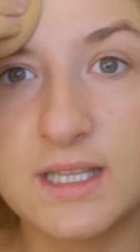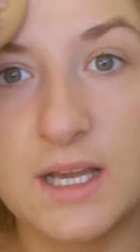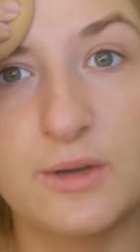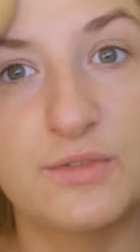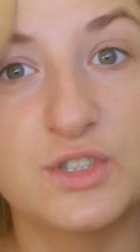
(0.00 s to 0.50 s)

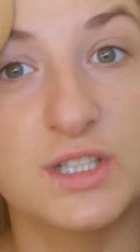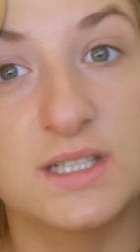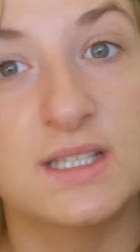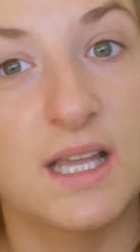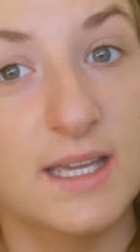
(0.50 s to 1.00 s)
now if she
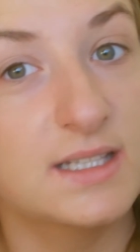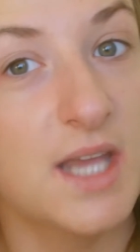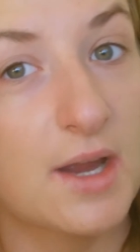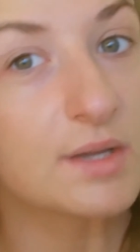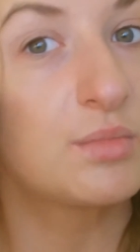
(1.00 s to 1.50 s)
is like
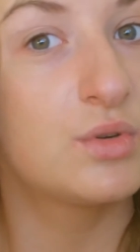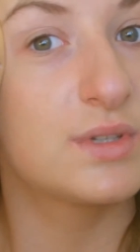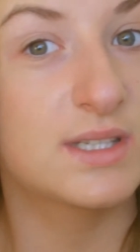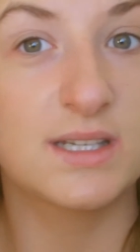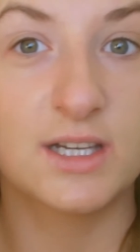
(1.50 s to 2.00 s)
terrible,
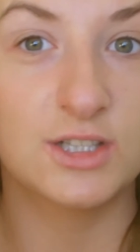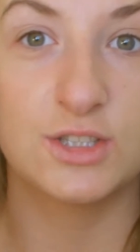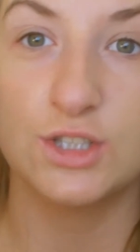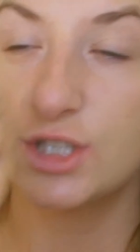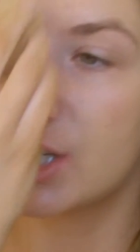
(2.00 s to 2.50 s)
it's not
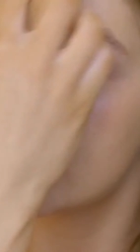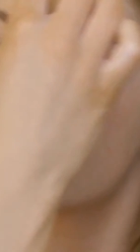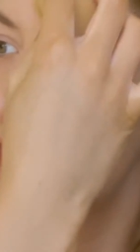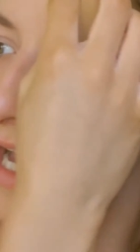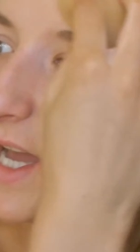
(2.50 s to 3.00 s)
gonna look good.
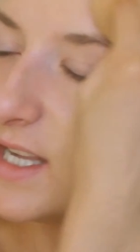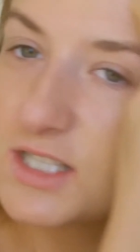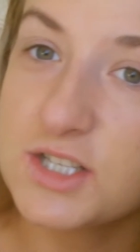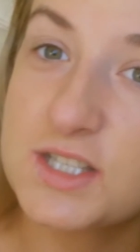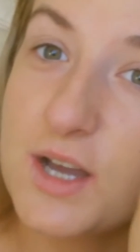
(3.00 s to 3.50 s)

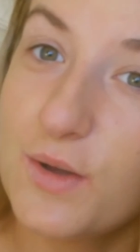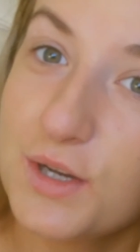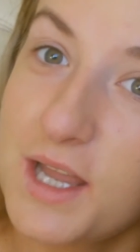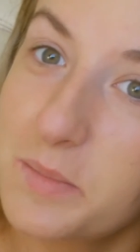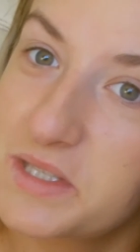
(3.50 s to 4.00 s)
Turns out her
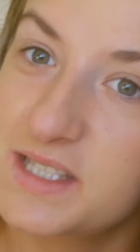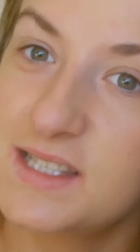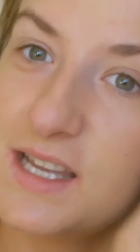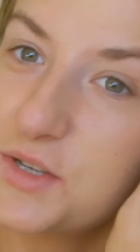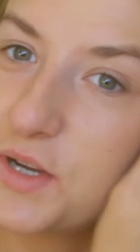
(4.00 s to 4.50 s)
name is
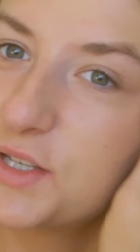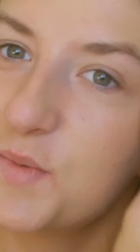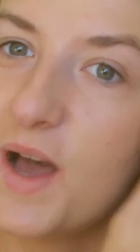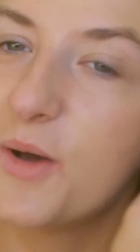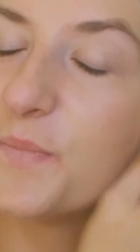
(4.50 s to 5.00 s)
Cassandra as
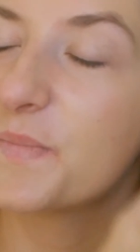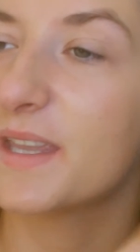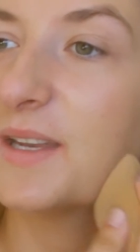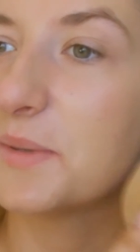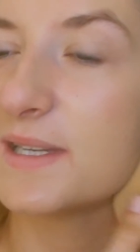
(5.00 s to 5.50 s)
well.
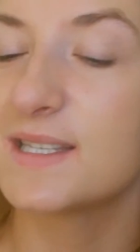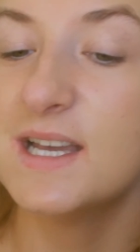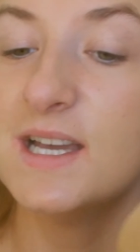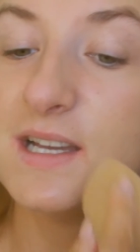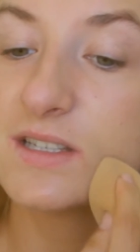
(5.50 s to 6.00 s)
Anyways,
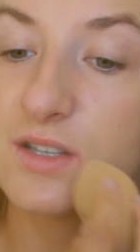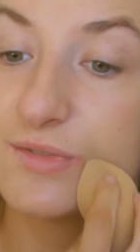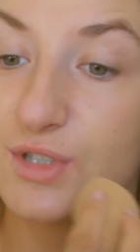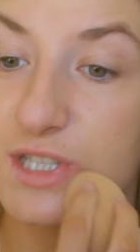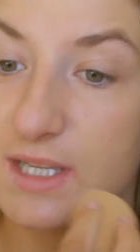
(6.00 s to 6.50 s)
so
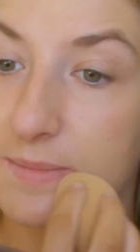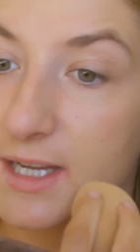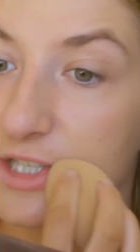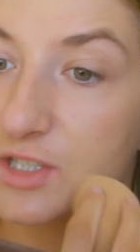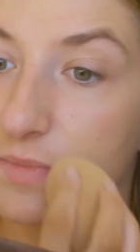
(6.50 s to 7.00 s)
she
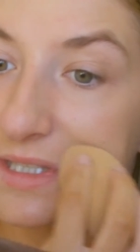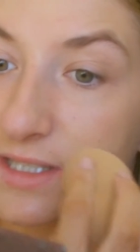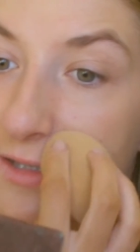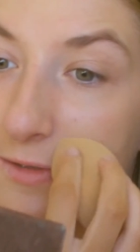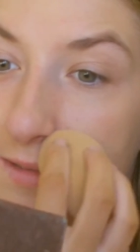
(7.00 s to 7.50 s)
matched me
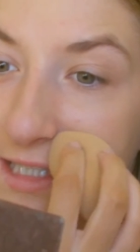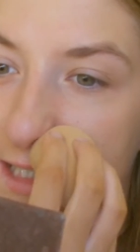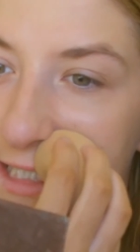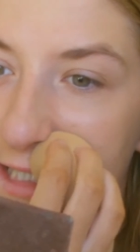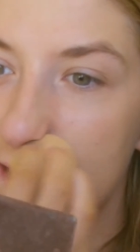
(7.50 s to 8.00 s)
to
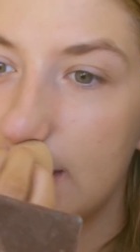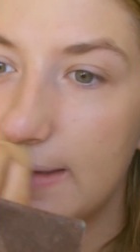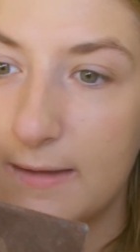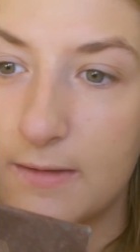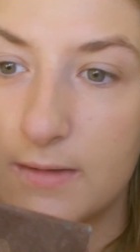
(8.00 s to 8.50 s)

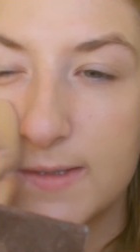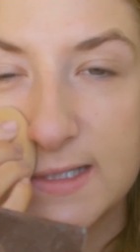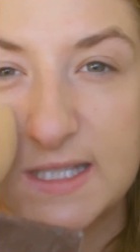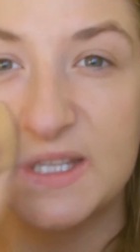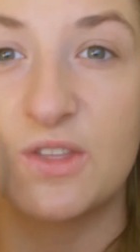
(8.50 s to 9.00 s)

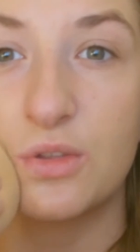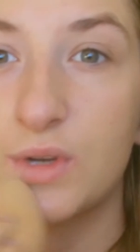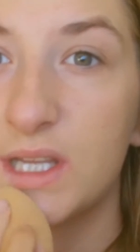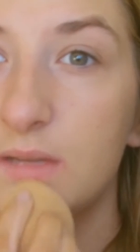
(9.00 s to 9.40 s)
C3,